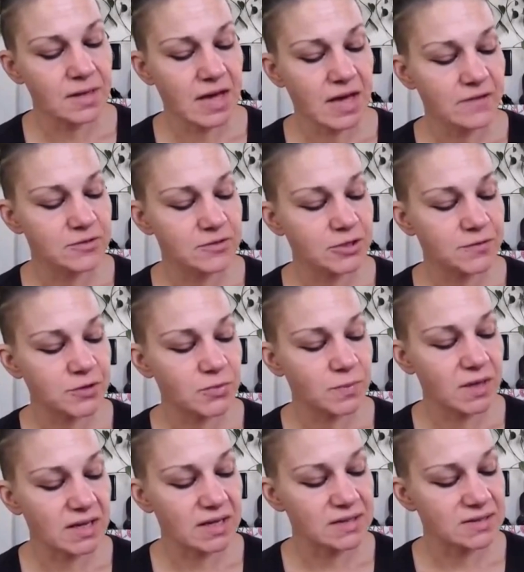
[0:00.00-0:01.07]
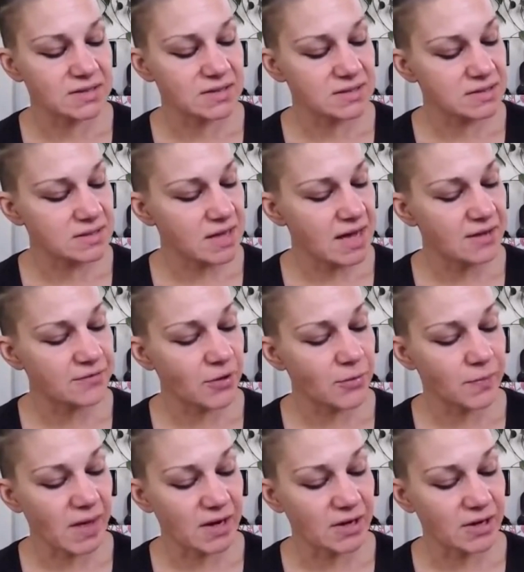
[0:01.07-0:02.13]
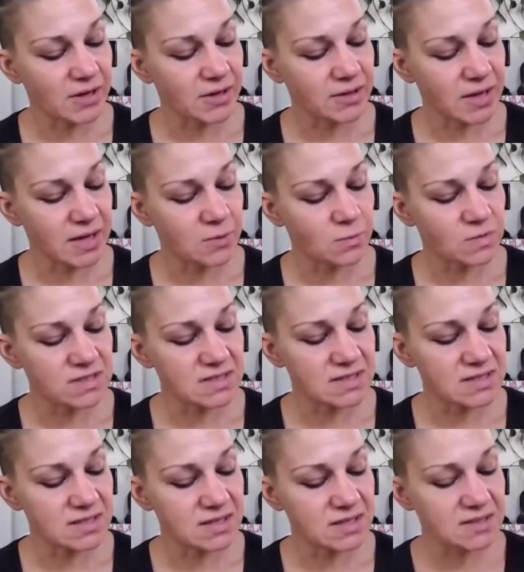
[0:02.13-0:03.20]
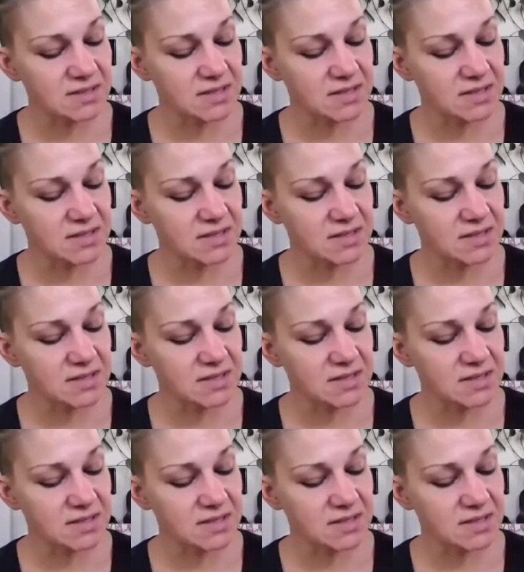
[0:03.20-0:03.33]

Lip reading: After a few minutes, I felt better and was listening to